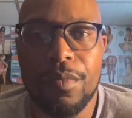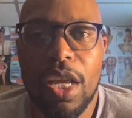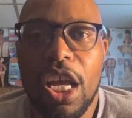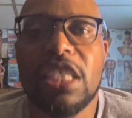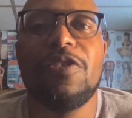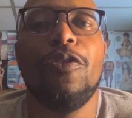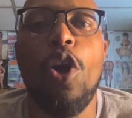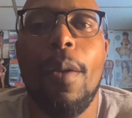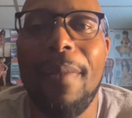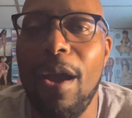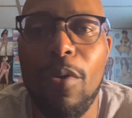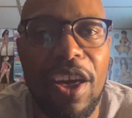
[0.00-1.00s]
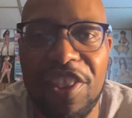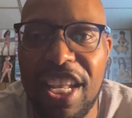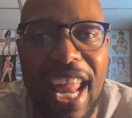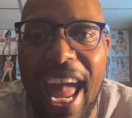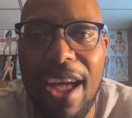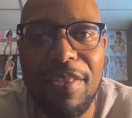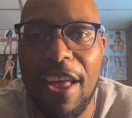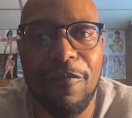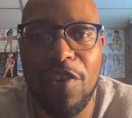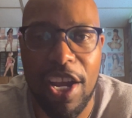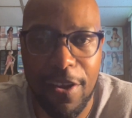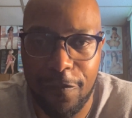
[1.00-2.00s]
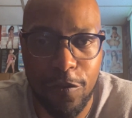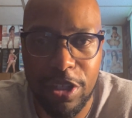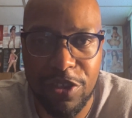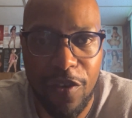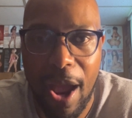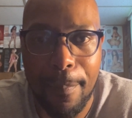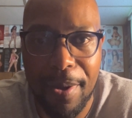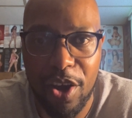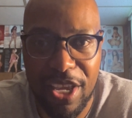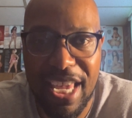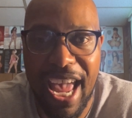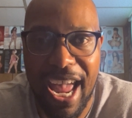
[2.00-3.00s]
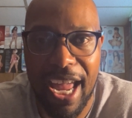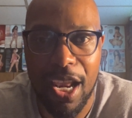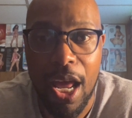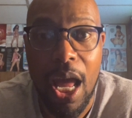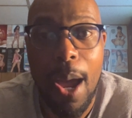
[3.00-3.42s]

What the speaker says: Because Floyd Mayweather didn't have that fucking French fry belt he had.